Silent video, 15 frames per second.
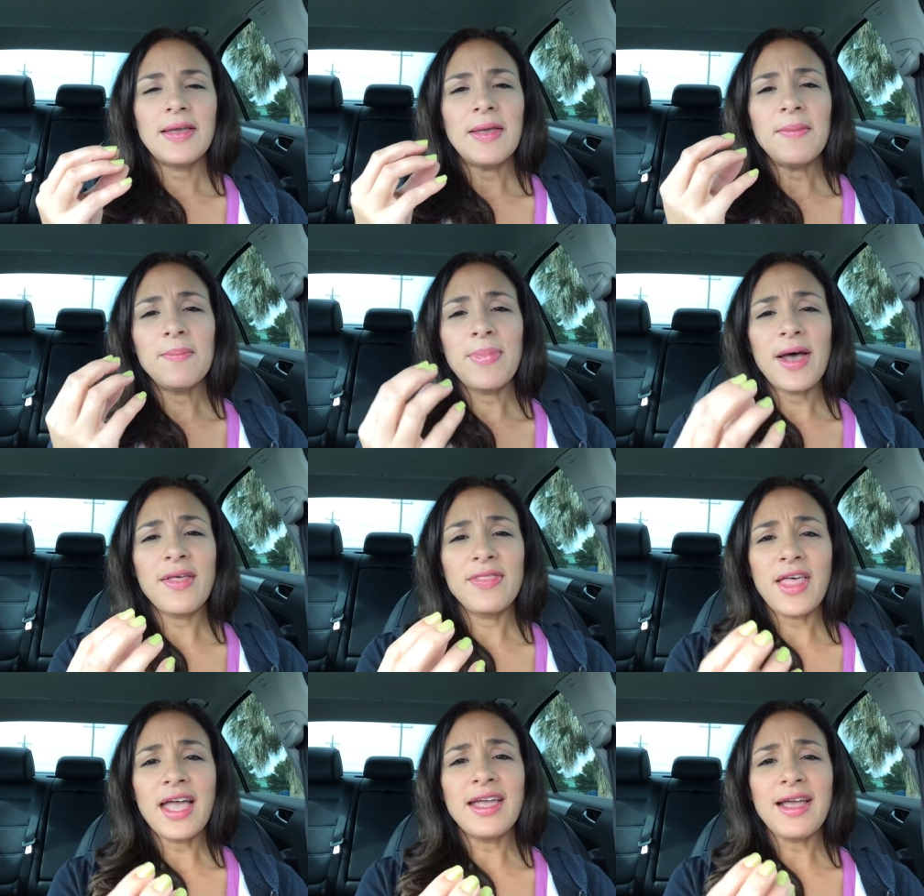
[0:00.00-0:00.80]
And
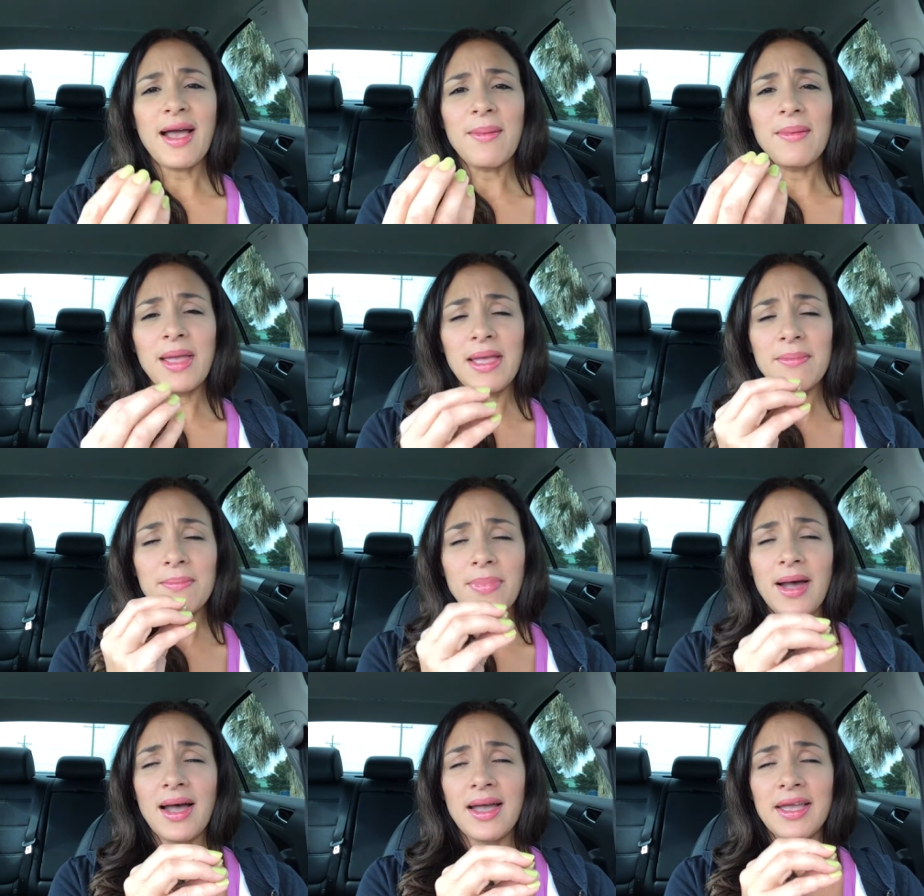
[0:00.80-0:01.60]
by that,
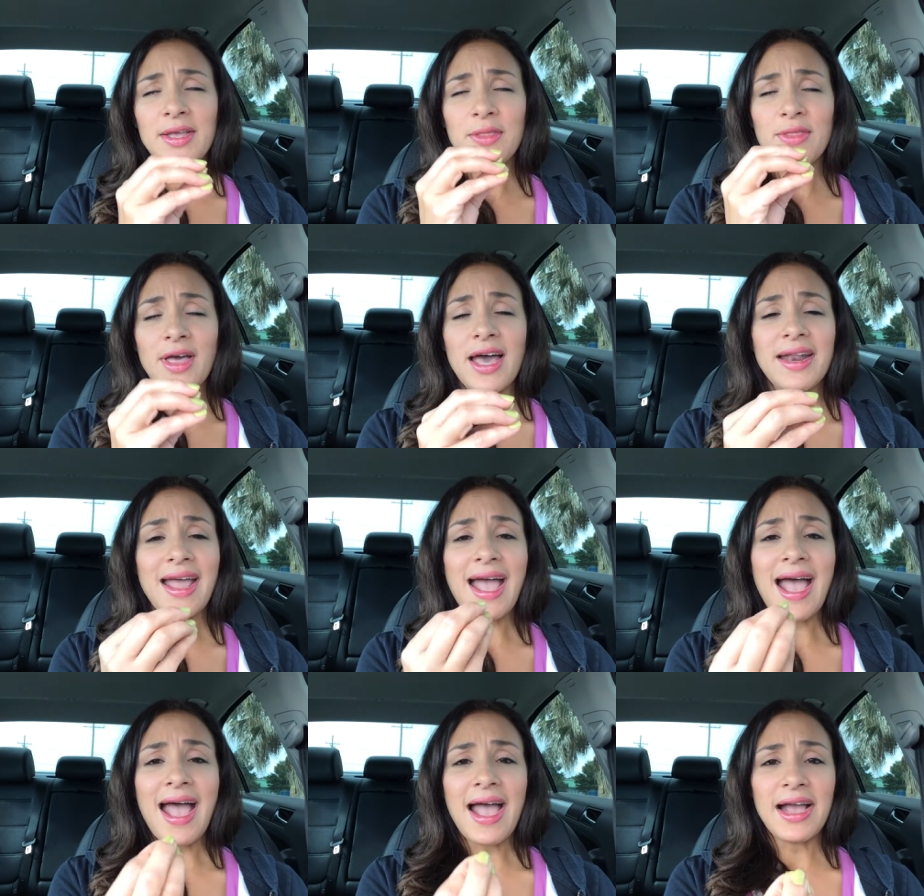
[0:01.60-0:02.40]
and by that
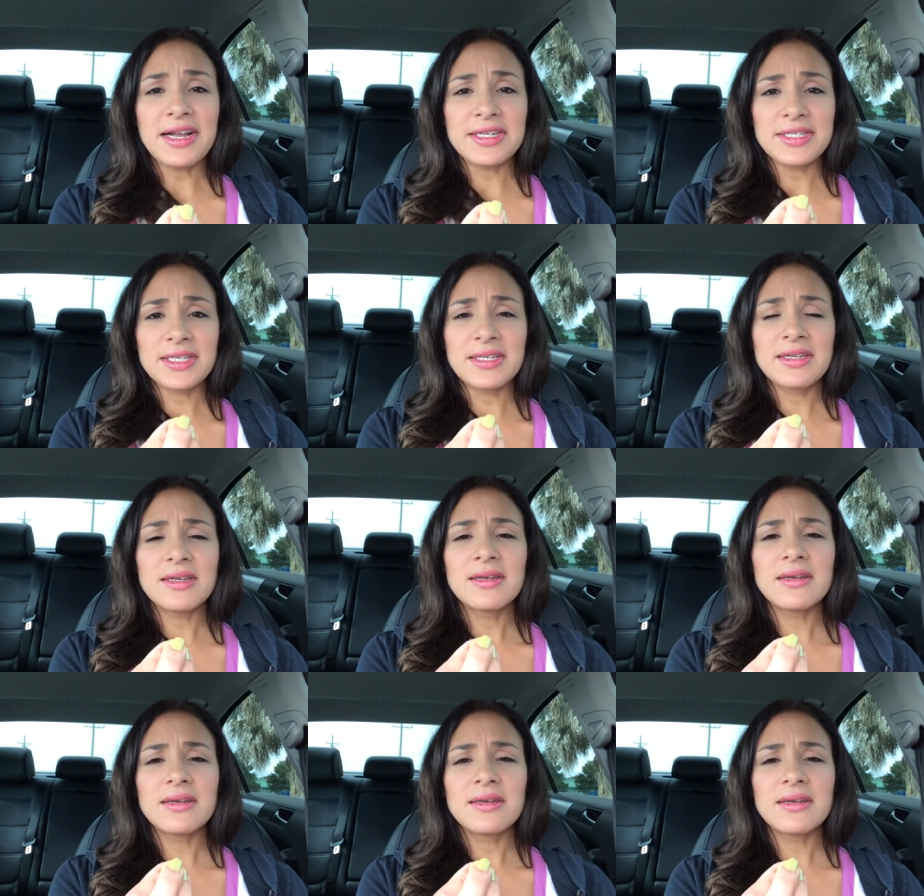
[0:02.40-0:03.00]
act,